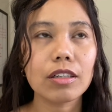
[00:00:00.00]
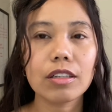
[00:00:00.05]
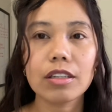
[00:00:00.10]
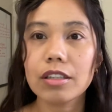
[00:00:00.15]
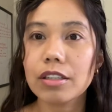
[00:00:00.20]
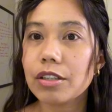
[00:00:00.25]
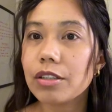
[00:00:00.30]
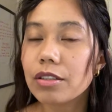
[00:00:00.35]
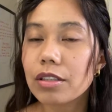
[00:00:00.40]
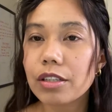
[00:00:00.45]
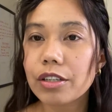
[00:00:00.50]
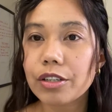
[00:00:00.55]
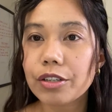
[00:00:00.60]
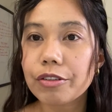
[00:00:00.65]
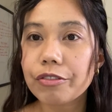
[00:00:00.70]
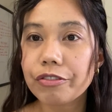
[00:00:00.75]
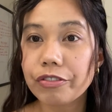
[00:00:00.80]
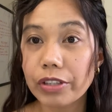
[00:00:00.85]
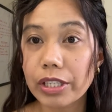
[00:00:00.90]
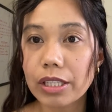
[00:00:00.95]
using your
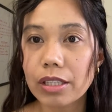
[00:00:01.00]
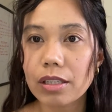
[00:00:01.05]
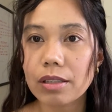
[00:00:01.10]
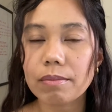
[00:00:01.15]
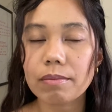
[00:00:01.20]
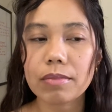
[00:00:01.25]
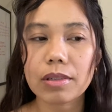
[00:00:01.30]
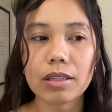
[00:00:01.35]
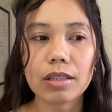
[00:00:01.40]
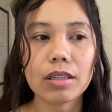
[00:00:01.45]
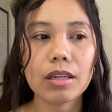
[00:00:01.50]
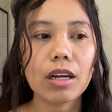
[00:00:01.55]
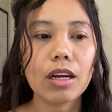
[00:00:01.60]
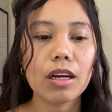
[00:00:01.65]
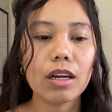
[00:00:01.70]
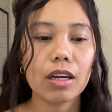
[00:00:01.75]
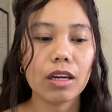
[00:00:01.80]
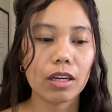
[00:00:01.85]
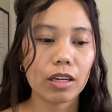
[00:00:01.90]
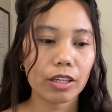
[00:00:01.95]
FIN number,
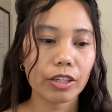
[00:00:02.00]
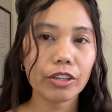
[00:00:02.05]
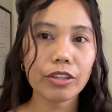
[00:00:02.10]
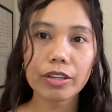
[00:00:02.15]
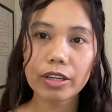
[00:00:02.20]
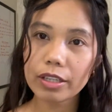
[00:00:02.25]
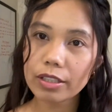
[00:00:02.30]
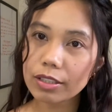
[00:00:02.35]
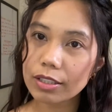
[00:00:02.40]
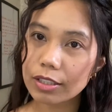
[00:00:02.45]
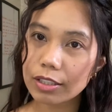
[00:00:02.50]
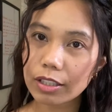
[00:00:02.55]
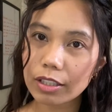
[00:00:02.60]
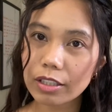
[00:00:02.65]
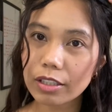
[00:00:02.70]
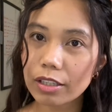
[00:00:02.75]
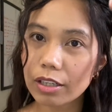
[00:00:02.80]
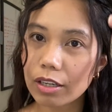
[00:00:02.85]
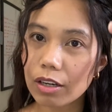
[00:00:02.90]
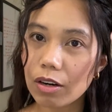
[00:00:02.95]
you can
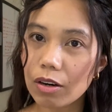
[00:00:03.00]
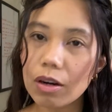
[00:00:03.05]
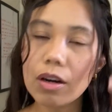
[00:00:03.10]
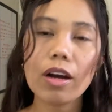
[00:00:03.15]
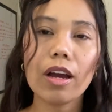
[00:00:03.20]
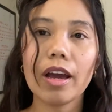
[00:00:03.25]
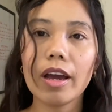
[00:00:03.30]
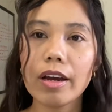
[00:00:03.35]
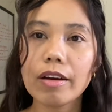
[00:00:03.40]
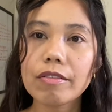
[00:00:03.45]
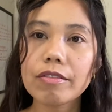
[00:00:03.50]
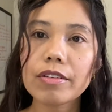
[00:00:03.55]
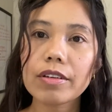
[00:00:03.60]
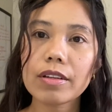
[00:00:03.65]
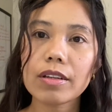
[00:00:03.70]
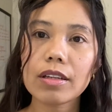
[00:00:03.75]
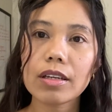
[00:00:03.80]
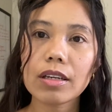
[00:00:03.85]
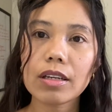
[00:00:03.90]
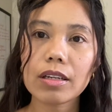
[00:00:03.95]
see
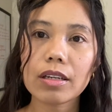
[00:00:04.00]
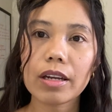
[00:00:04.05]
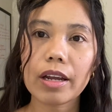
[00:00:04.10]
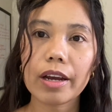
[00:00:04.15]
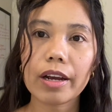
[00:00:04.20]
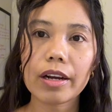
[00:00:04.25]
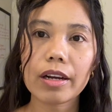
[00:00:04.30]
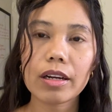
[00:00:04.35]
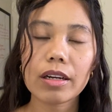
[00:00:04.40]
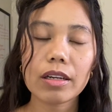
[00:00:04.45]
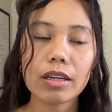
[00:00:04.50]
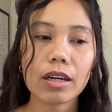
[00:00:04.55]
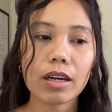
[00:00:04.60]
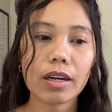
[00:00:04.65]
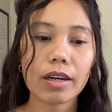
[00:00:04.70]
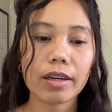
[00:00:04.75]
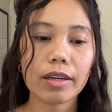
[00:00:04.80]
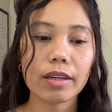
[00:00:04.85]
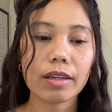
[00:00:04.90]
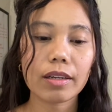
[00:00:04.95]
everything there.
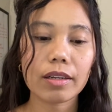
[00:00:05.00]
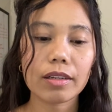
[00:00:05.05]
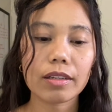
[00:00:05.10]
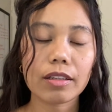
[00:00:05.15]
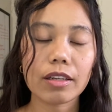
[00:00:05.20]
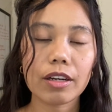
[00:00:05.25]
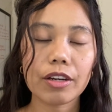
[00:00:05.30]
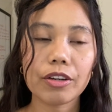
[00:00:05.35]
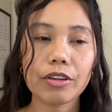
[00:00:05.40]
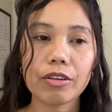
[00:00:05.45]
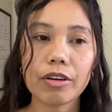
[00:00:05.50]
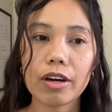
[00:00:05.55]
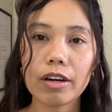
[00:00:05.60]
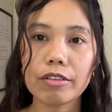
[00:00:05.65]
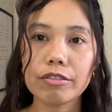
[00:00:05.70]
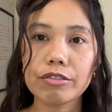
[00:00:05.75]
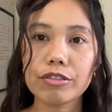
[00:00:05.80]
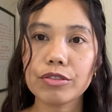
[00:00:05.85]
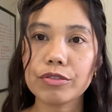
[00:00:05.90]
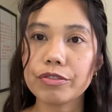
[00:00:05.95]
that you
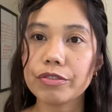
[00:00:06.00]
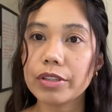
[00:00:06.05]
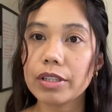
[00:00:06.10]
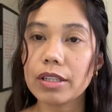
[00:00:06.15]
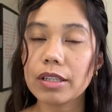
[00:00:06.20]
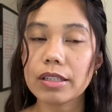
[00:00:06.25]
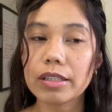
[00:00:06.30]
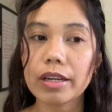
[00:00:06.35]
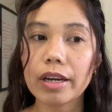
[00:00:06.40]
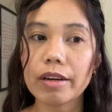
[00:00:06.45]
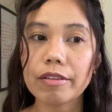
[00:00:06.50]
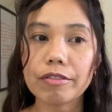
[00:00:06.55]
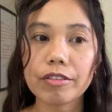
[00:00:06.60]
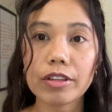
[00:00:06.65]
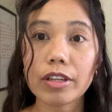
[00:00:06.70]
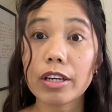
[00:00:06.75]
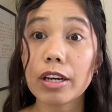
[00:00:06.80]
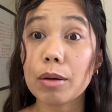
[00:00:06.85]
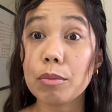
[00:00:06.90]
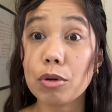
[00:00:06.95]
have to fill in
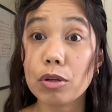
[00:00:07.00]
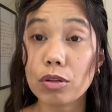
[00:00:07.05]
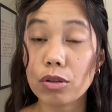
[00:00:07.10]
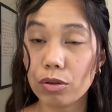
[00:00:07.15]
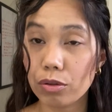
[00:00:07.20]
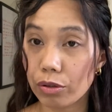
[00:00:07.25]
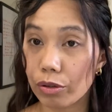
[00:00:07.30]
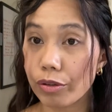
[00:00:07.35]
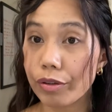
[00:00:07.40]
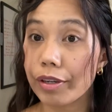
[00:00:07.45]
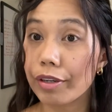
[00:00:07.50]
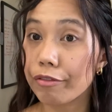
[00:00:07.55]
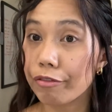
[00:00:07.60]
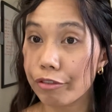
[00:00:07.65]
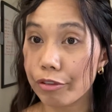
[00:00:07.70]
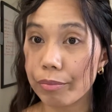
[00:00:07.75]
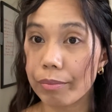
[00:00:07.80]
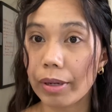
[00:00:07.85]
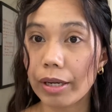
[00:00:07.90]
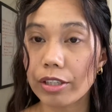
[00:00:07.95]
everything about all your
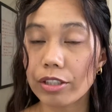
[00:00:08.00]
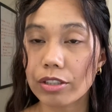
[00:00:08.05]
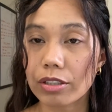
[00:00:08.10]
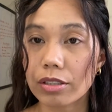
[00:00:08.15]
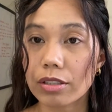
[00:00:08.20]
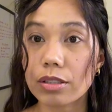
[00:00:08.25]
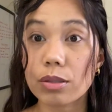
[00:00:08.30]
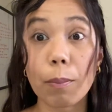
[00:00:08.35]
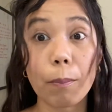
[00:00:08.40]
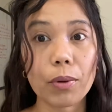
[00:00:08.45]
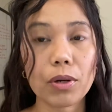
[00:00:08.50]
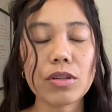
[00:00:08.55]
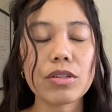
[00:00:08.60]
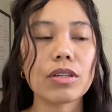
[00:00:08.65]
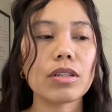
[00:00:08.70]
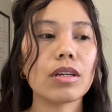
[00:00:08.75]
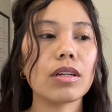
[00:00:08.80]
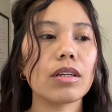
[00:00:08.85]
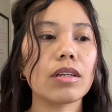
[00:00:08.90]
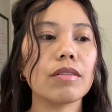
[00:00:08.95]
information, so
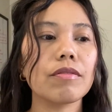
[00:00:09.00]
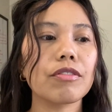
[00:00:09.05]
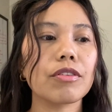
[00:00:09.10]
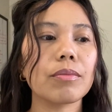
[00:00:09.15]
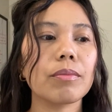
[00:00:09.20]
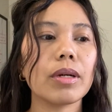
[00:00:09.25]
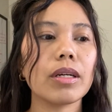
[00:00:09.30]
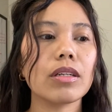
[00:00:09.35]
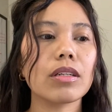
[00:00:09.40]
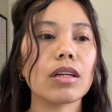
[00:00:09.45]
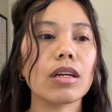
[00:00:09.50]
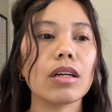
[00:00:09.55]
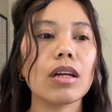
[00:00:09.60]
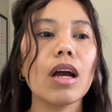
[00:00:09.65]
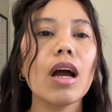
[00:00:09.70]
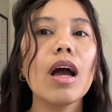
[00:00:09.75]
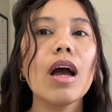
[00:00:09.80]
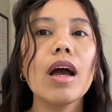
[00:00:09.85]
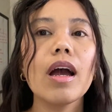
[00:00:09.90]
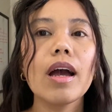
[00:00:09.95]
personal information,
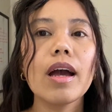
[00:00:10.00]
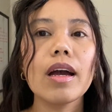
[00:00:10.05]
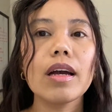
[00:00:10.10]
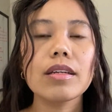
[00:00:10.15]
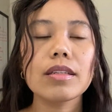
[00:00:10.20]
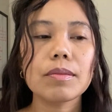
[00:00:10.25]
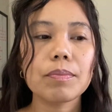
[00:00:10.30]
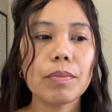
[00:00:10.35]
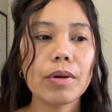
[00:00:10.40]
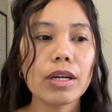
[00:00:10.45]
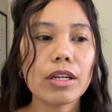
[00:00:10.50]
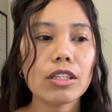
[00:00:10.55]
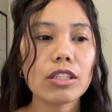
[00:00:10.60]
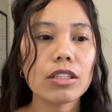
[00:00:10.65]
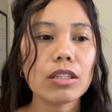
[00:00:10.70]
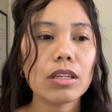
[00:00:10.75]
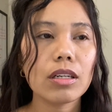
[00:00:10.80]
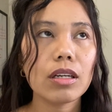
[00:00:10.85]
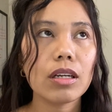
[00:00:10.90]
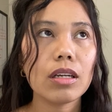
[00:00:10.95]

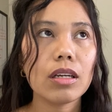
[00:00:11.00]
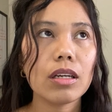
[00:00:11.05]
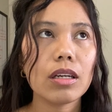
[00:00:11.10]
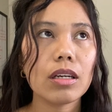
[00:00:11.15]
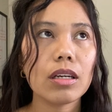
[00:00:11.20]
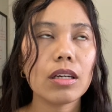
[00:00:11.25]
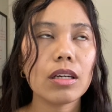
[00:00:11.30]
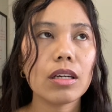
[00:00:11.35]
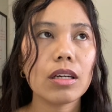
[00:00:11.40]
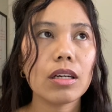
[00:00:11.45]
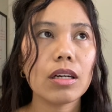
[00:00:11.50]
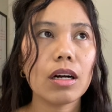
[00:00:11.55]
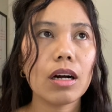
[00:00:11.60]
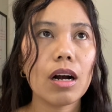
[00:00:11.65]
especially